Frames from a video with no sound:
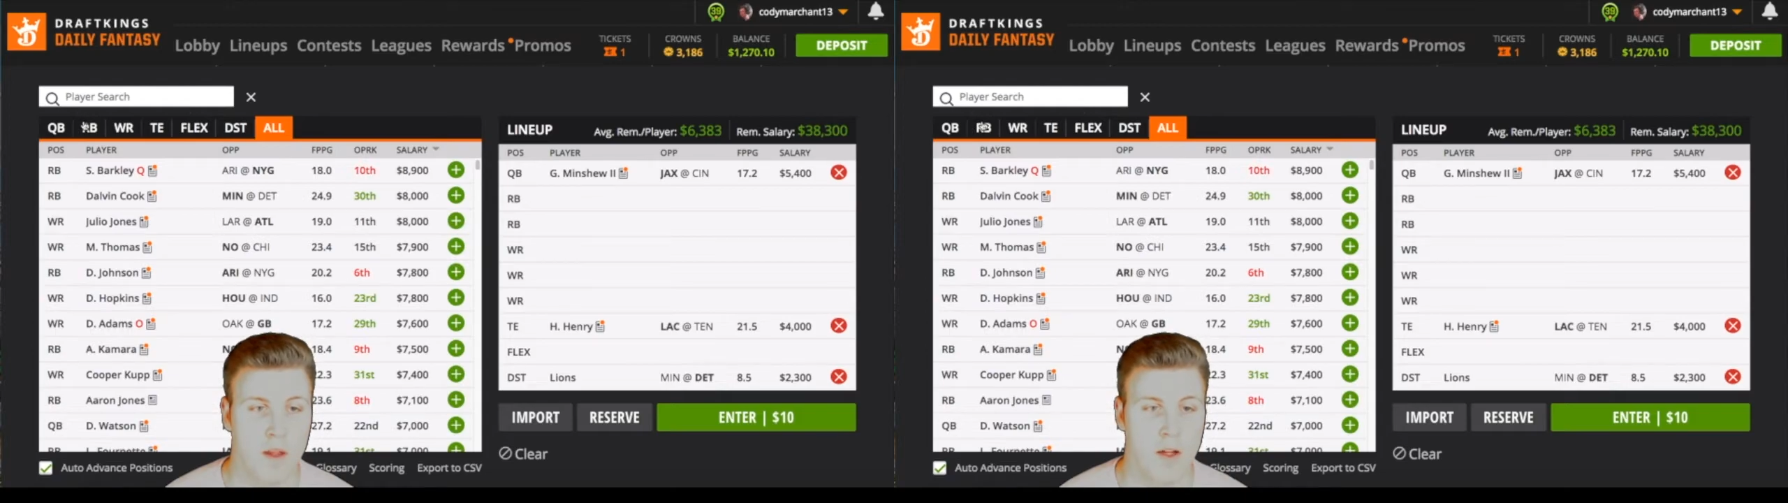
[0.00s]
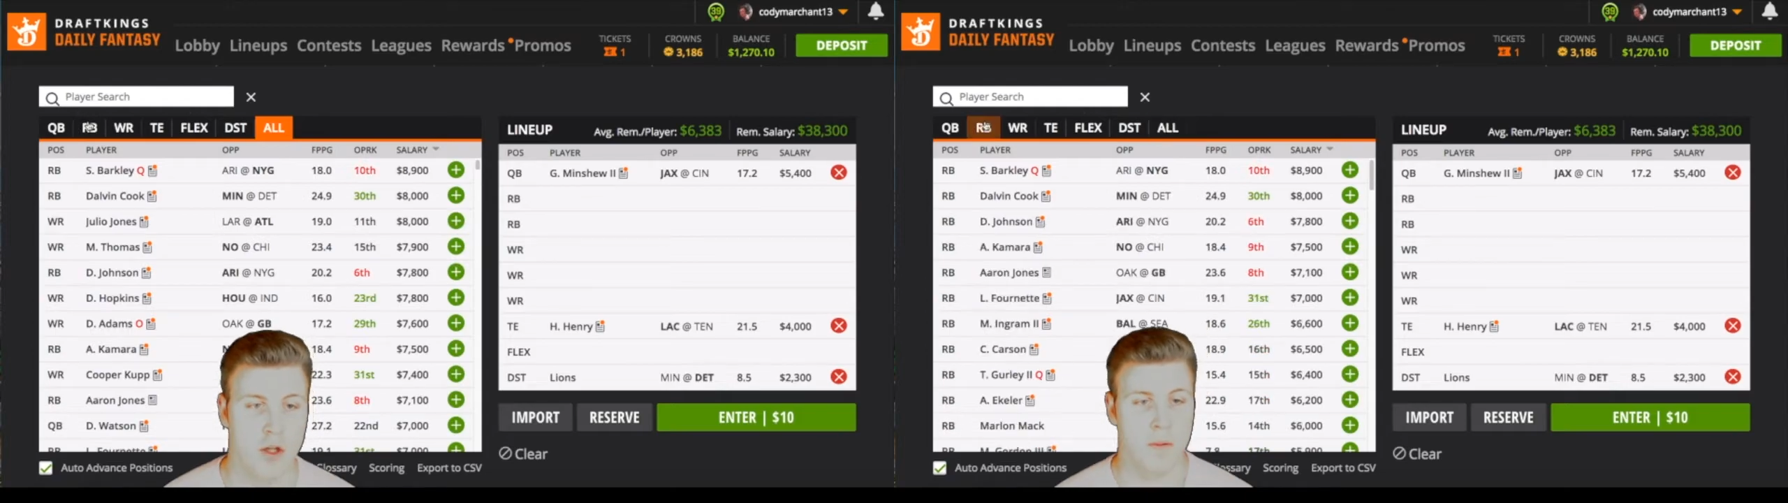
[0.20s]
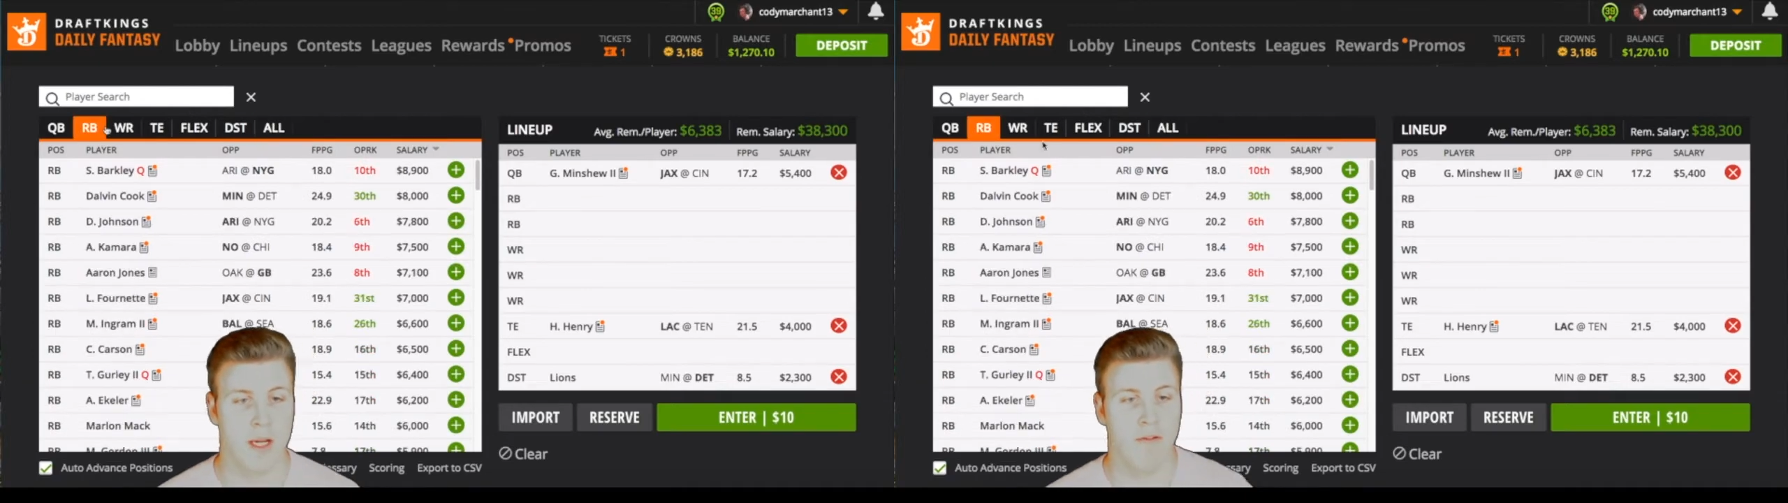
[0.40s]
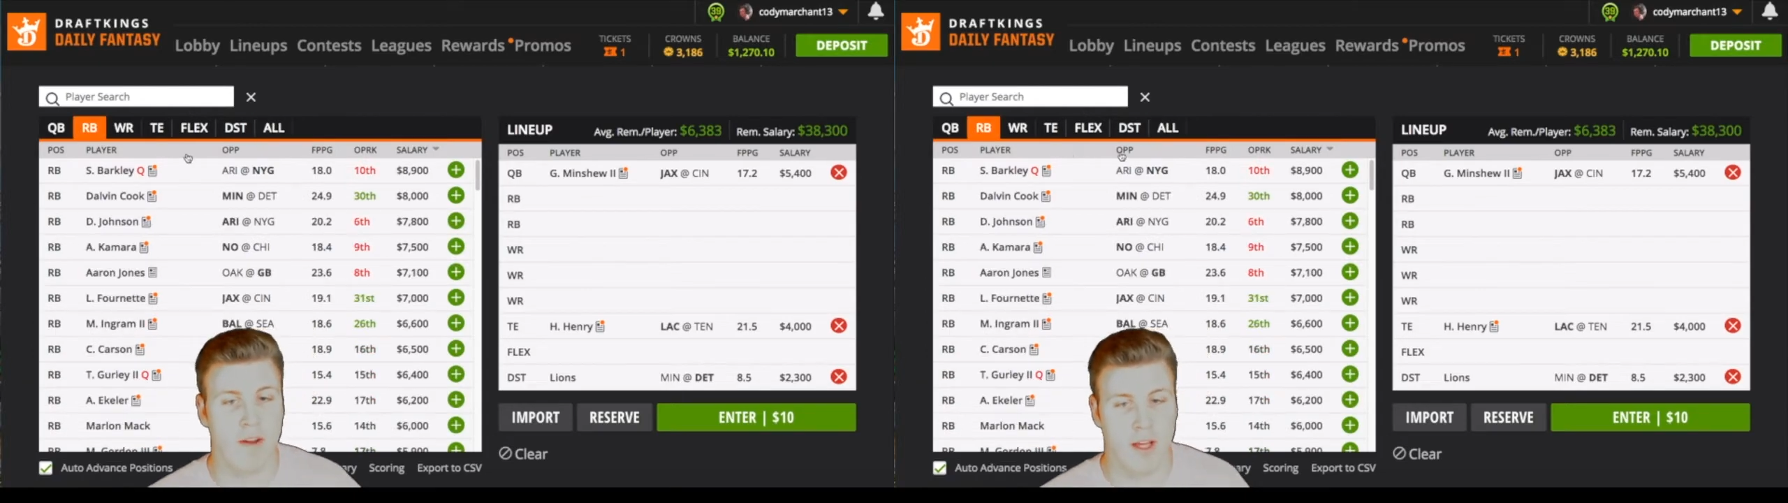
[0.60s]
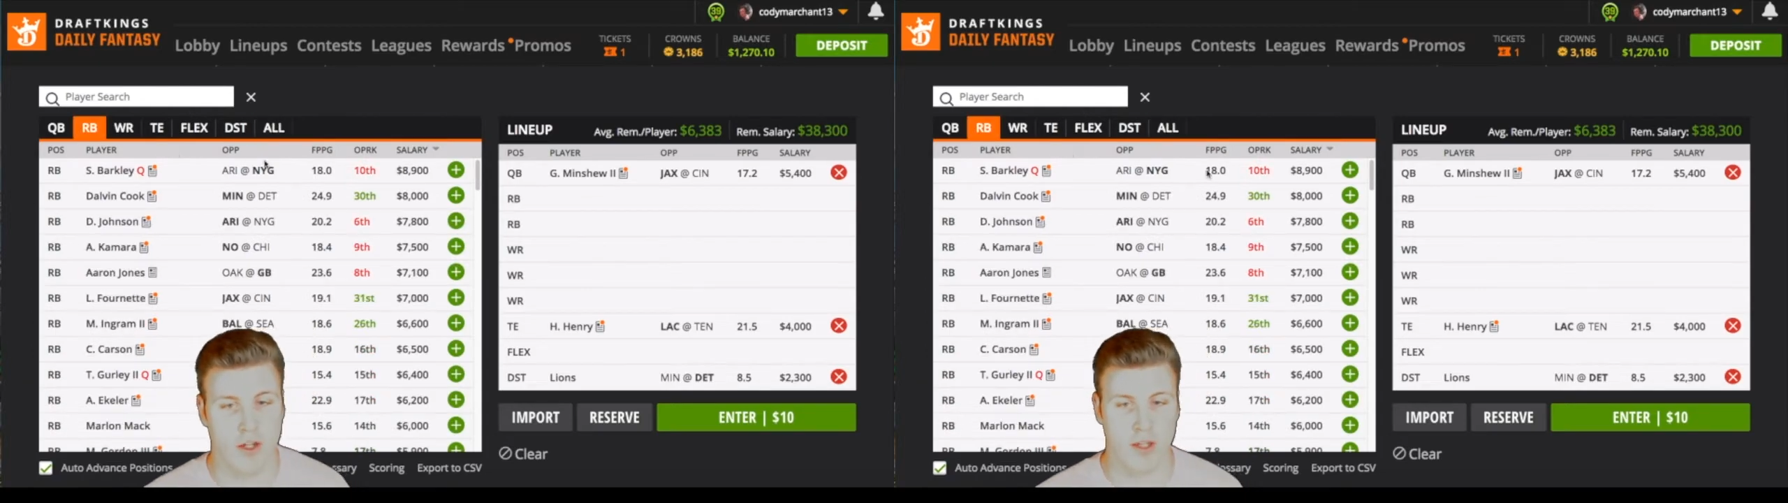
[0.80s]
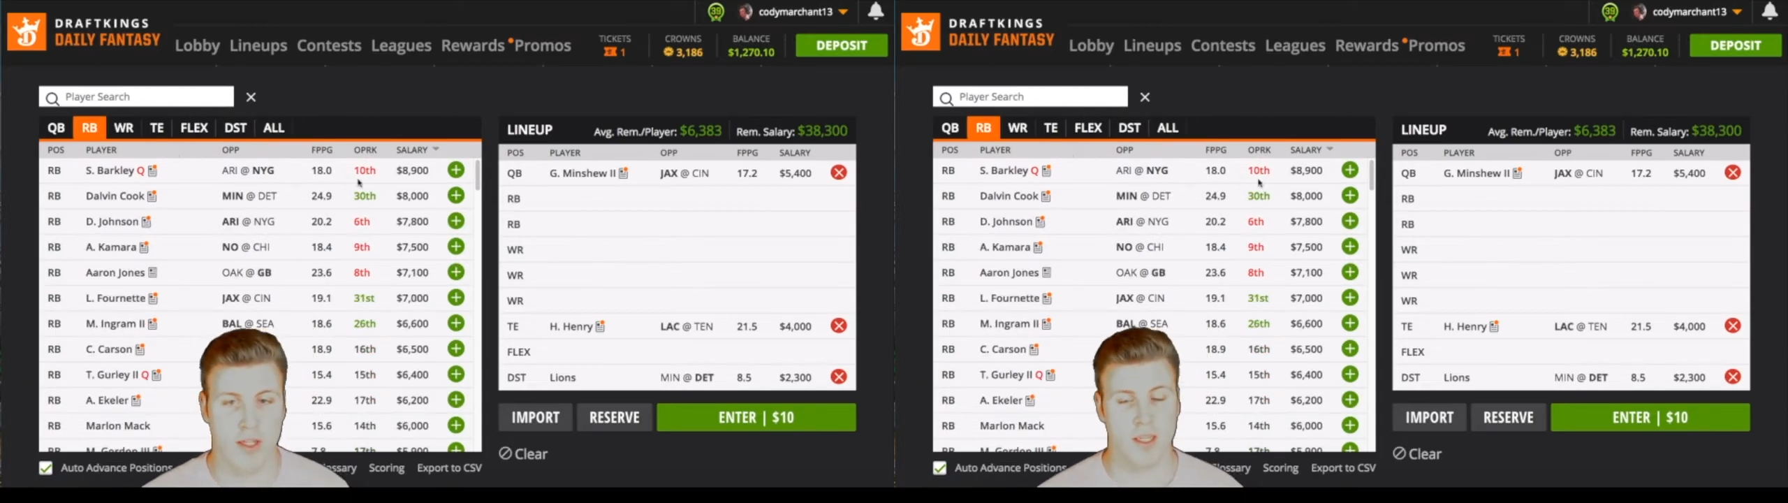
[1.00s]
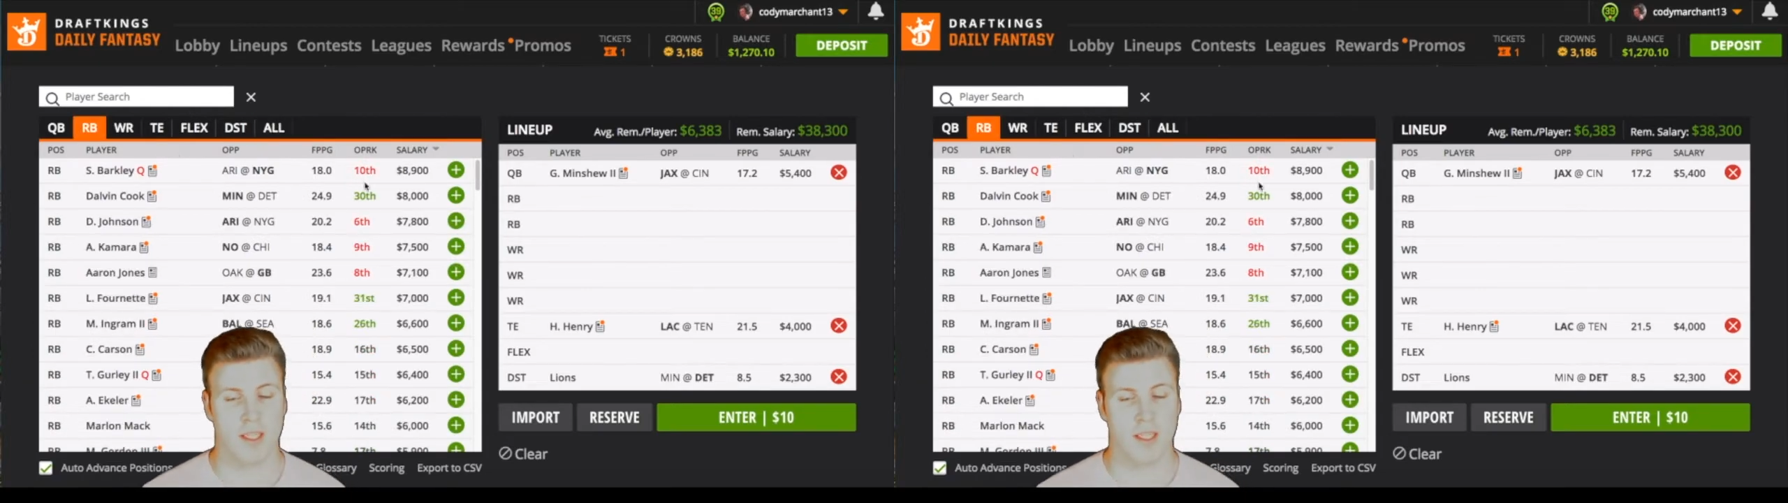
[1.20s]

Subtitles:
So I'm definitely interested in